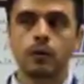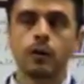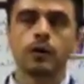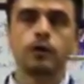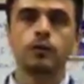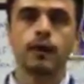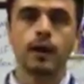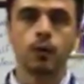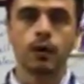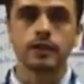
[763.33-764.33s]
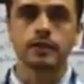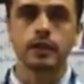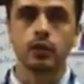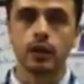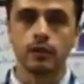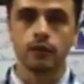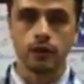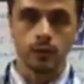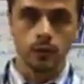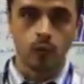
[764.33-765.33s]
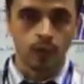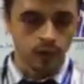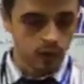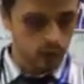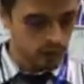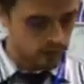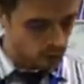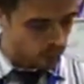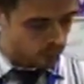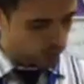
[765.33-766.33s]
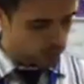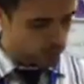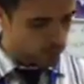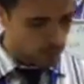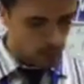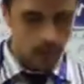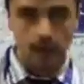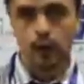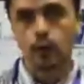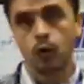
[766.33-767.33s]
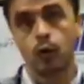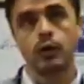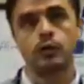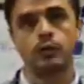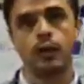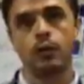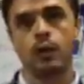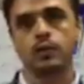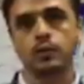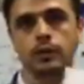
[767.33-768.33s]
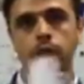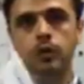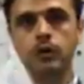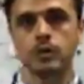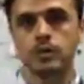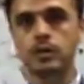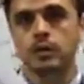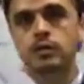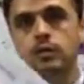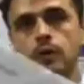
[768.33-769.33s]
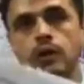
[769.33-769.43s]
what you might want to stay away from when doing foam rolling, or what you might want to encourage. So